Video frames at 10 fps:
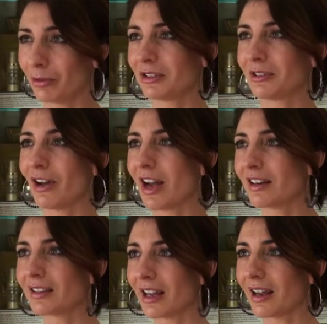pushed
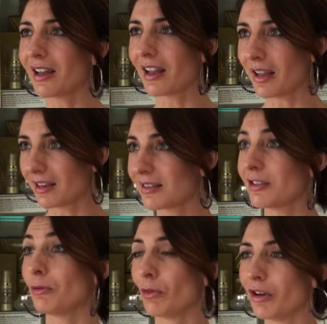financially and they
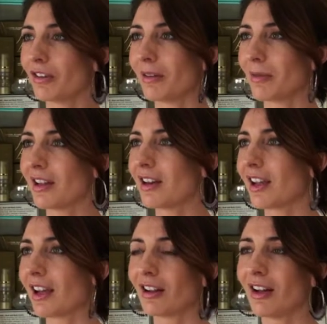still want it, but then you
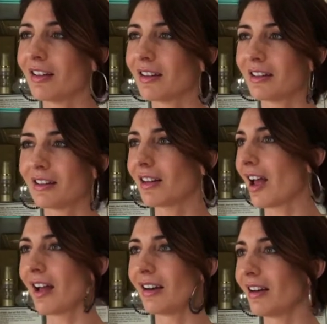get clients that just
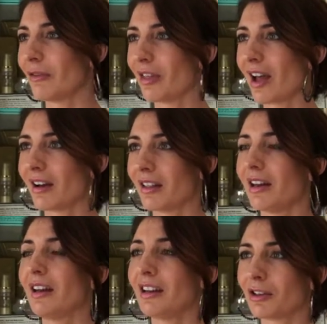can't live without it.
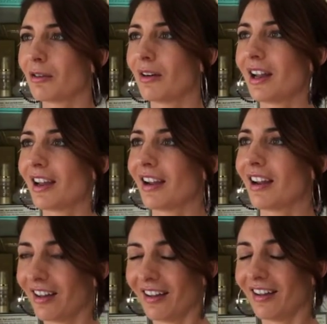They literally,